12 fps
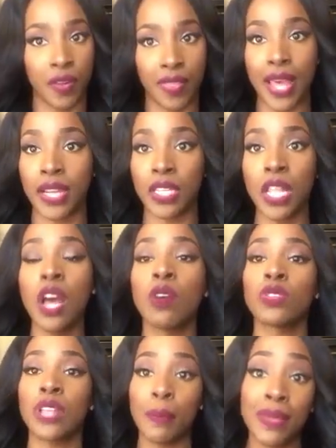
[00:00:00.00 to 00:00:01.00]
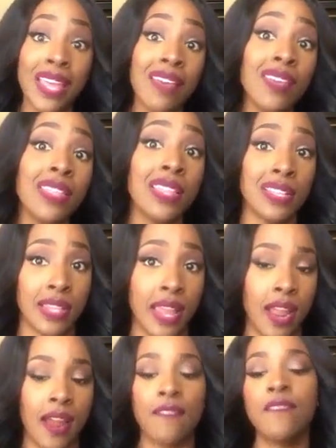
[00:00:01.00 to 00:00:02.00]
for that alone. So I'm giving this
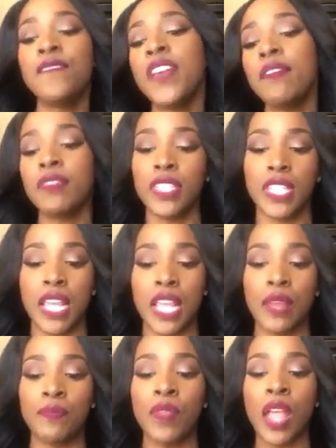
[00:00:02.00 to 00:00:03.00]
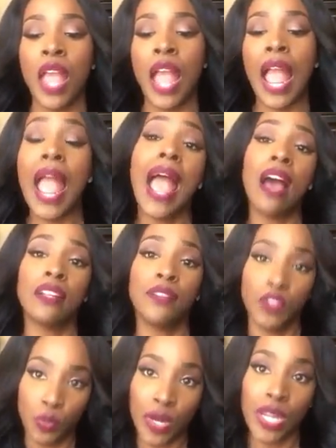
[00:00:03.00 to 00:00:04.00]
hair 15 out
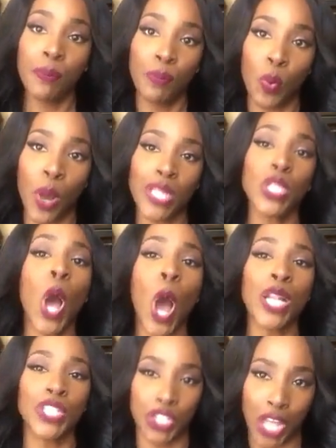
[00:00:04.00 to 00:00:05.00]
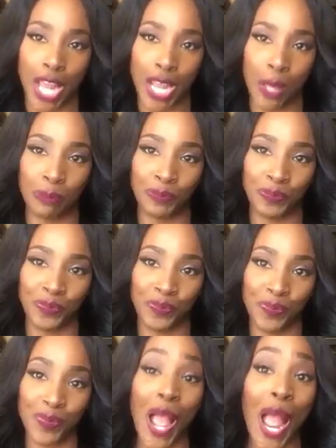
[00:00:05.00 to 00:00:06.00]
of 20 points on shedding.
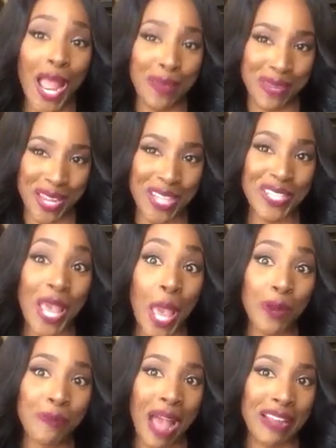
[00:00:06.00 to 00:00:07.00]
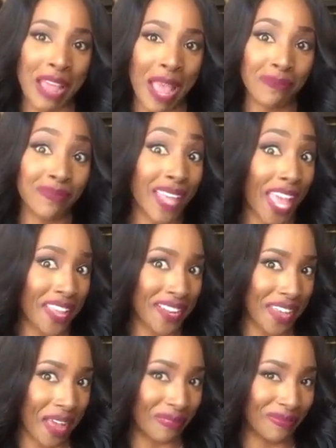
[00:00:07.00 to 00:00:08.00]
I am an educator by day. Can you
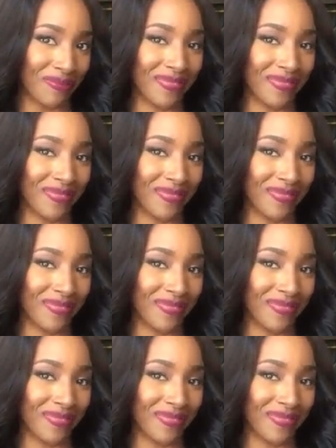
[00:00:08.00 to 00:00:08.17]
tell?